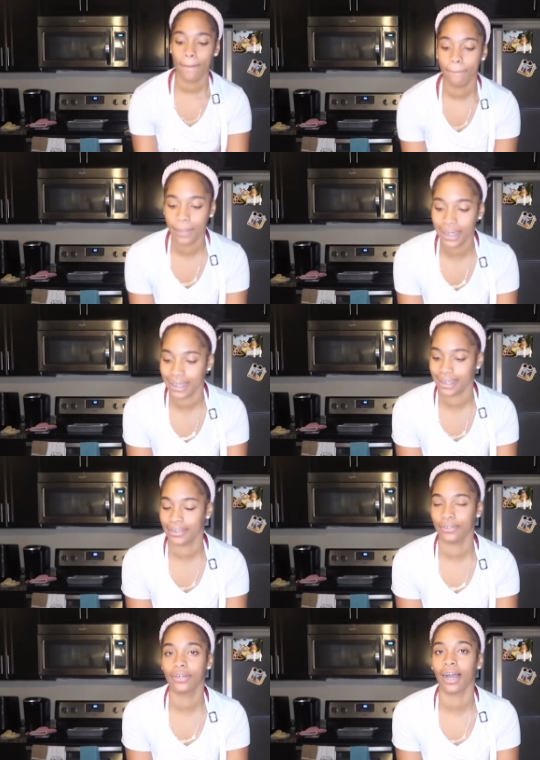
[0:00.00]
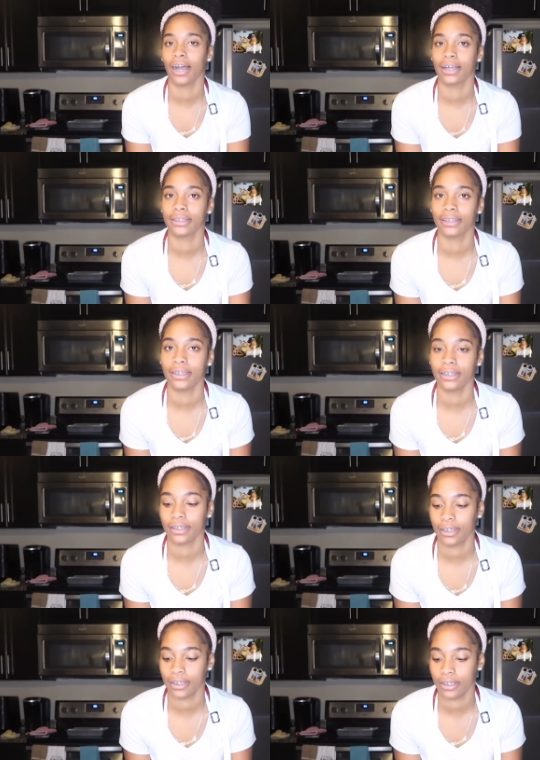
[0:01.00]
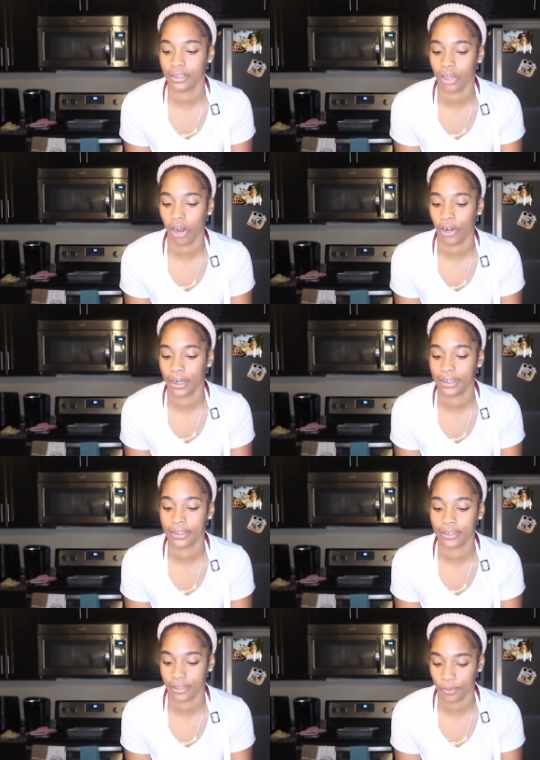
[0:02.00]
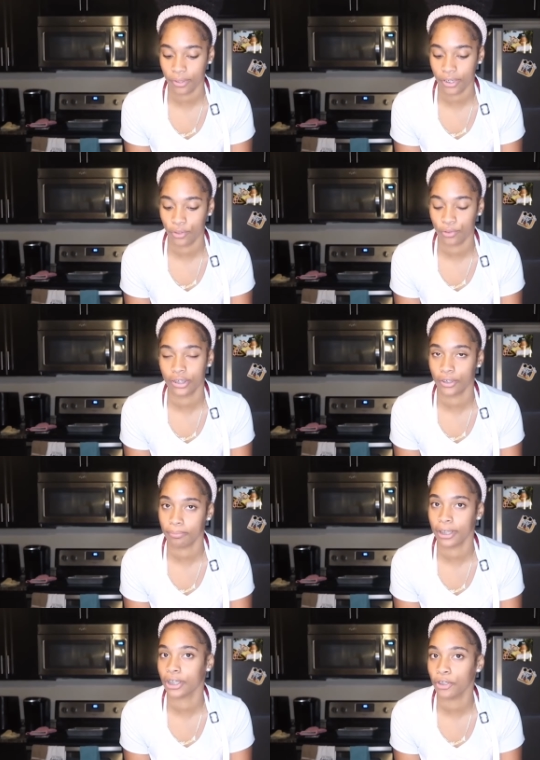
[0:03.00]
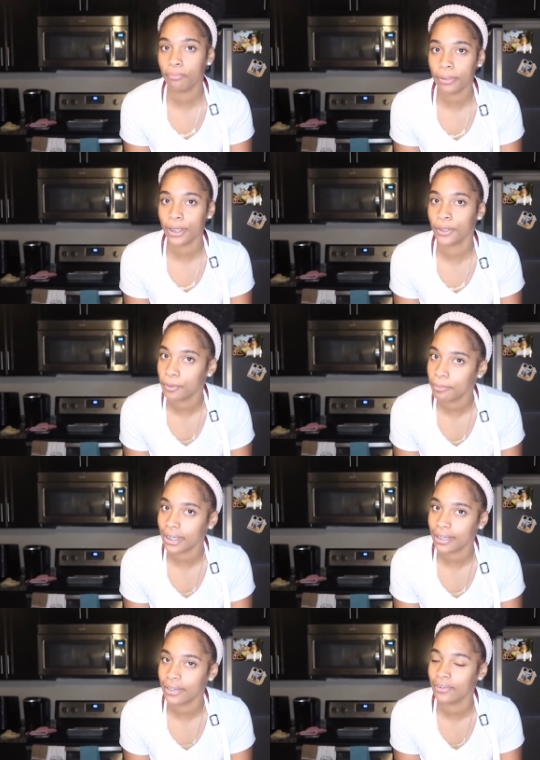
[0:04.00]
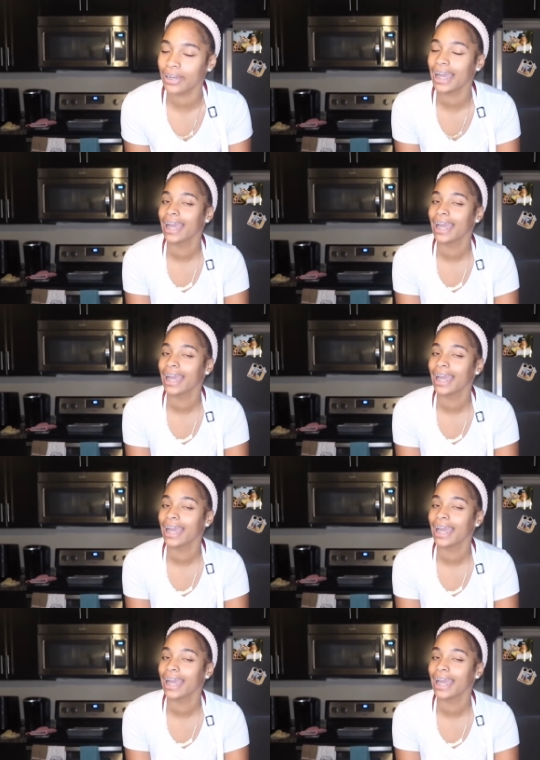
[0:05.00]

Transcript: But you guys, these cookies are so cute, super duper duper cute.